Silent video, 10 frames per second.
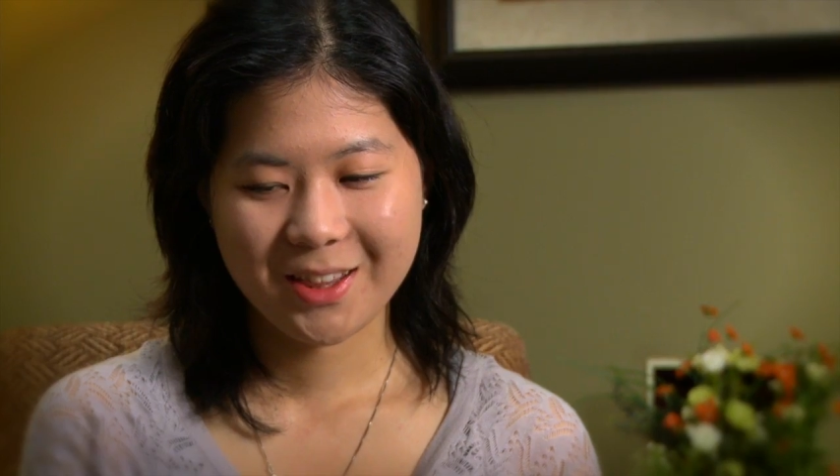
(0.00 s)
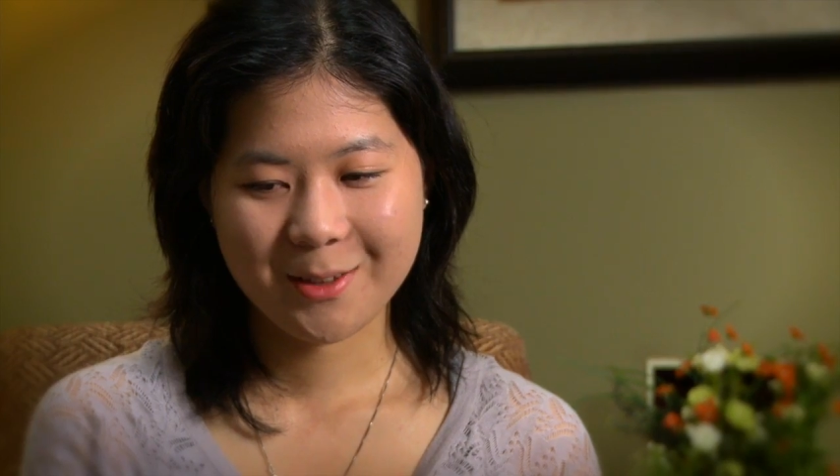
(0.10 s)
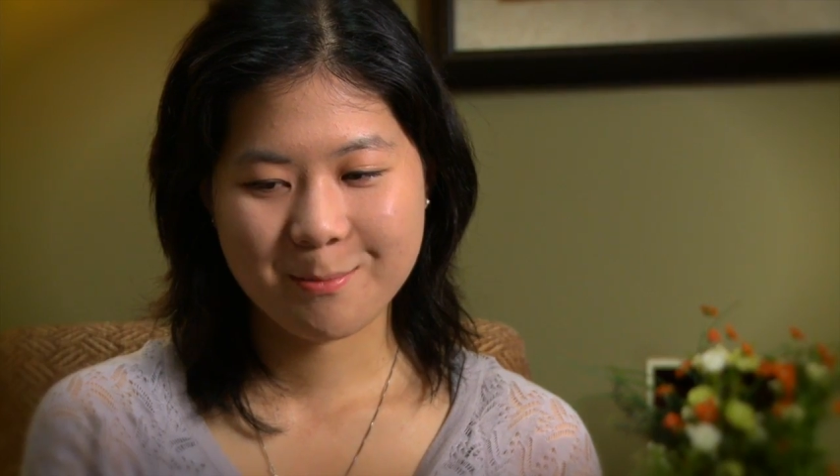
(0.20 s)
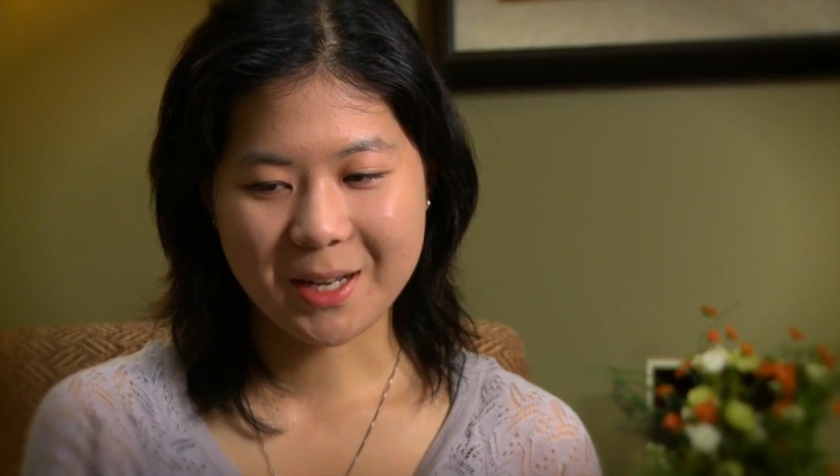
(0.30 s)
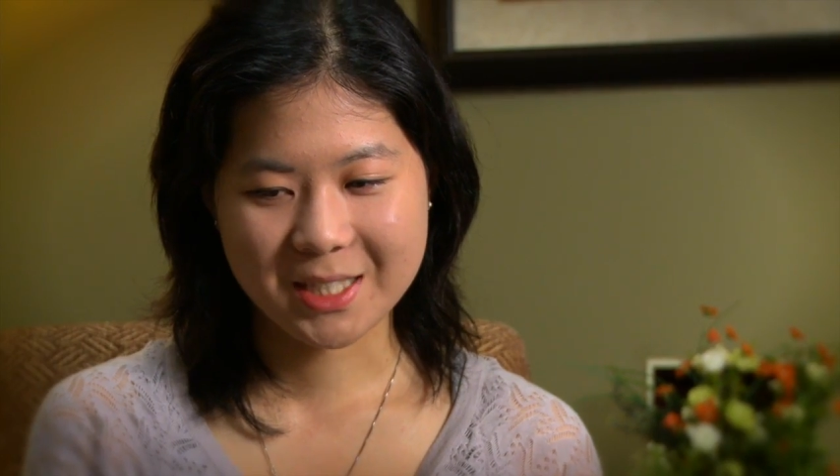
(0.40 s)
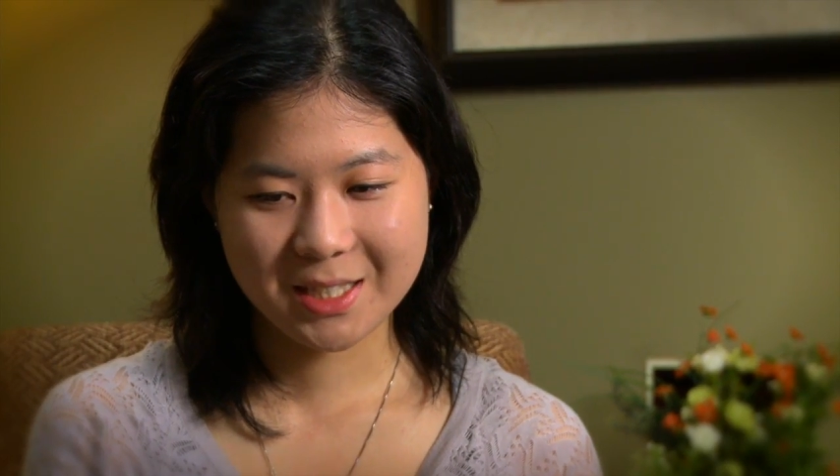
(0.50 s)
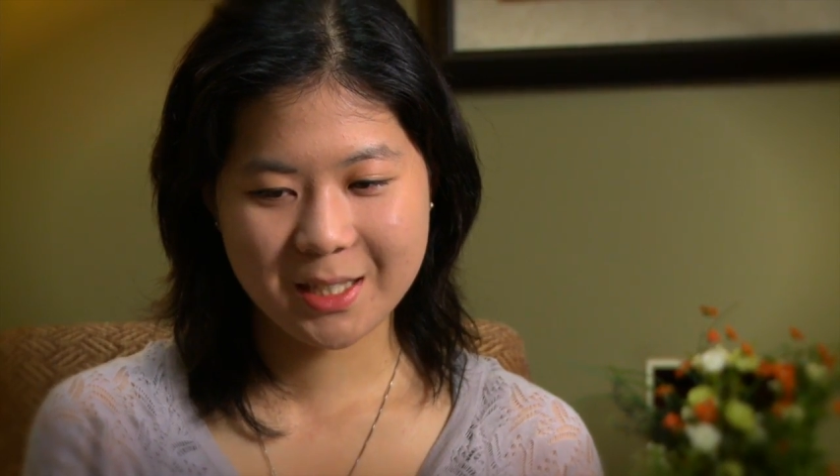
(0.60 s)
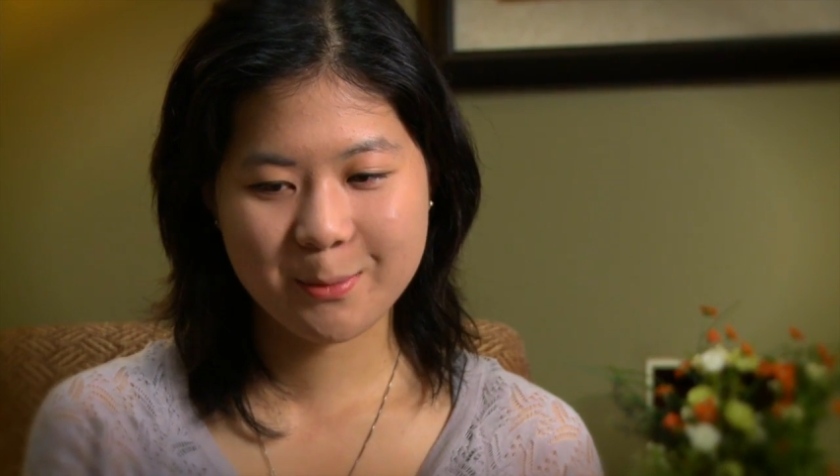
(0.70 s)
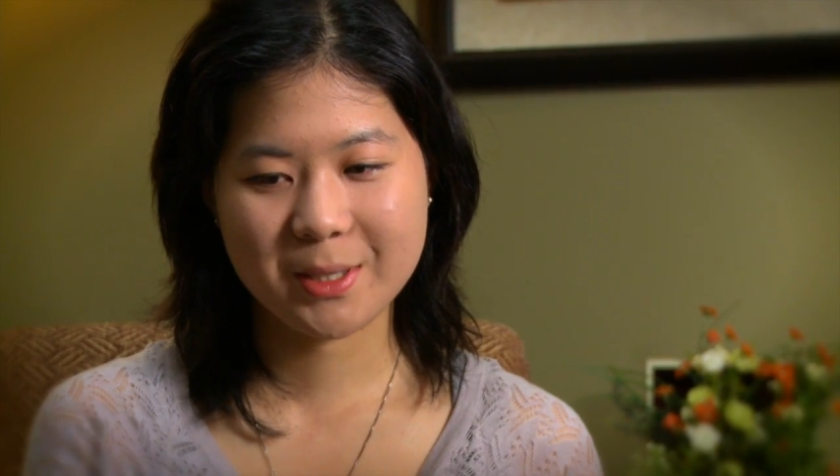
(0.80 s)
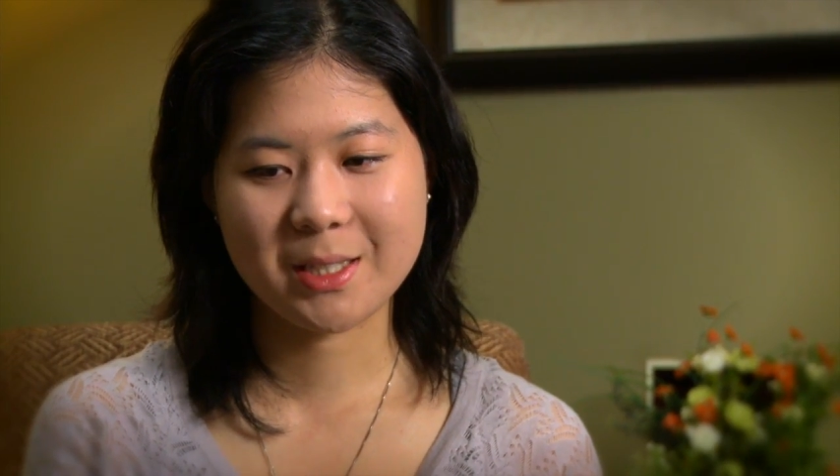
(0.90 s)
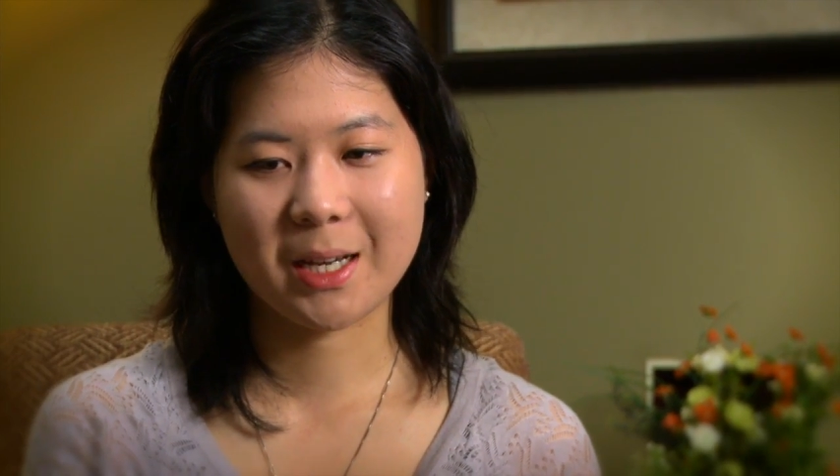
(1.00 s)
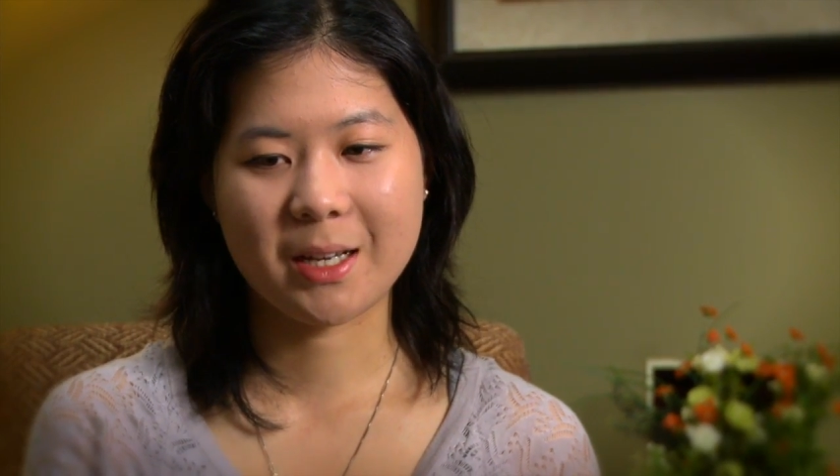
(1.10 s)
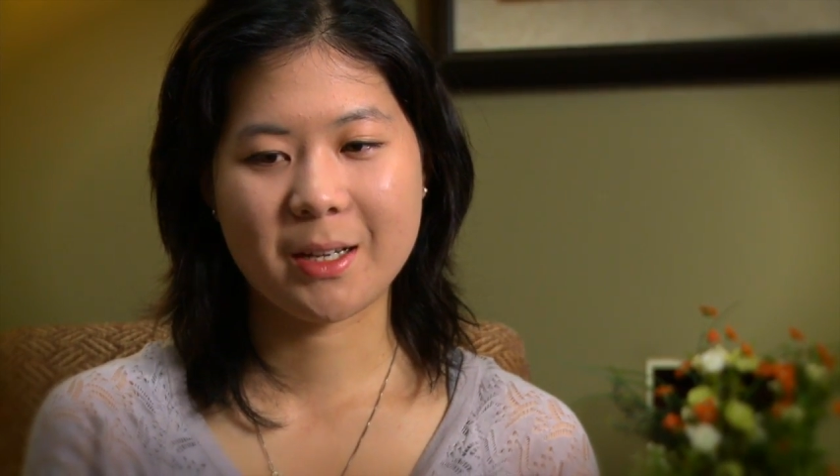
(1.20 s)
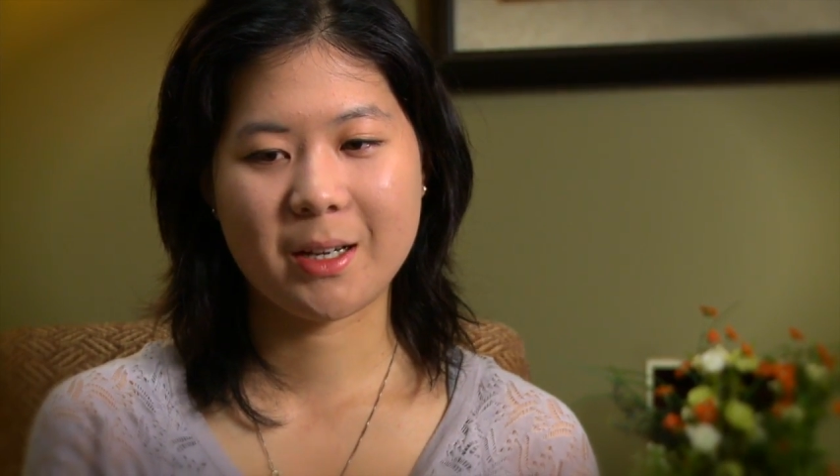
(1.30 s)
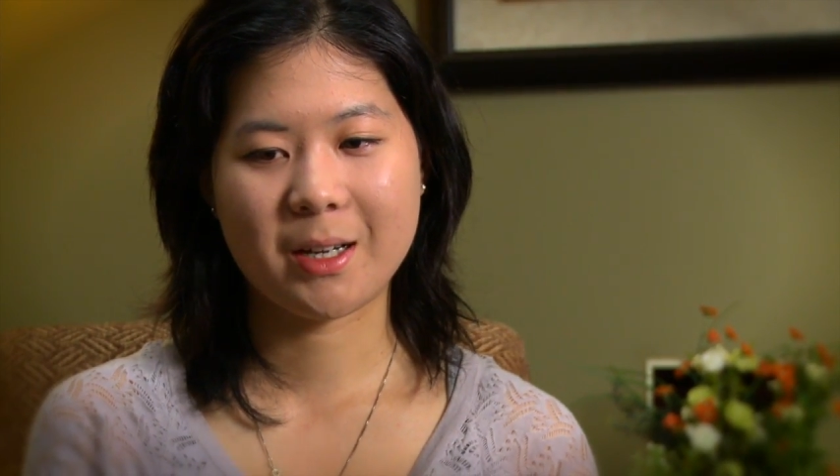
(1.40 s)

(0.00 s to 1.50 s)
The best thing was that,